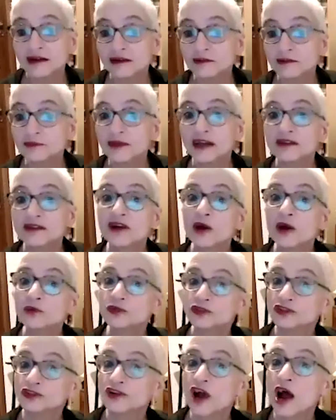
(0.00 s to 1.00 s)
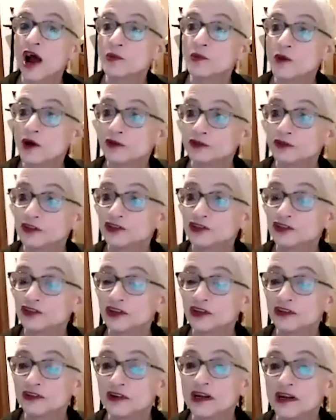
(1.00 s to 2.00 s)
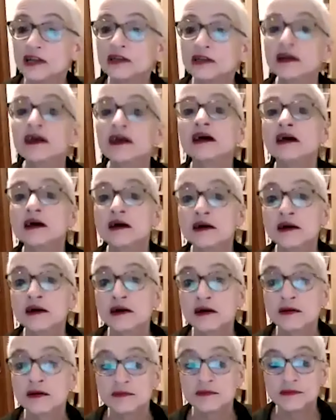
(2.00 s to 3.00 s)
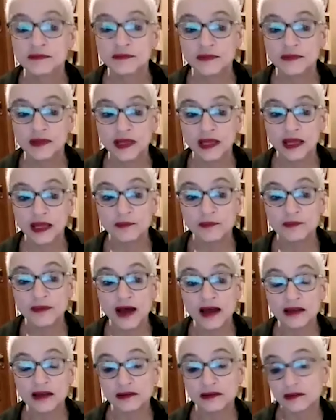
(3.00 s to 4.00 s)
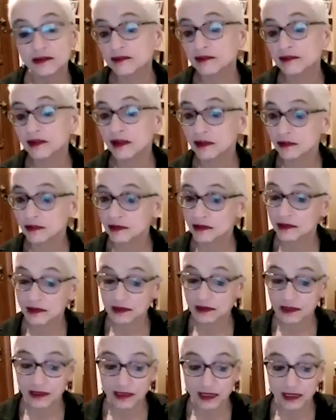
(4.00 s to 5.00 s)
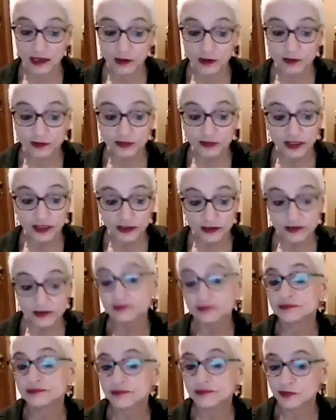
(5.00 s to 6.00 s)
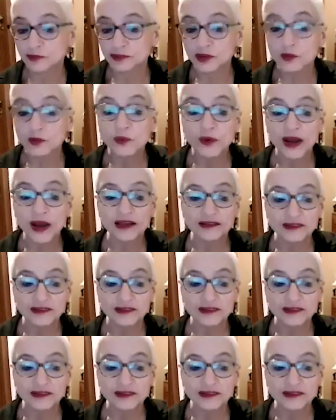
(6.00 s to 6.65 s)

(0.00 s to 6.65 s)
background trauma of the children, but of the way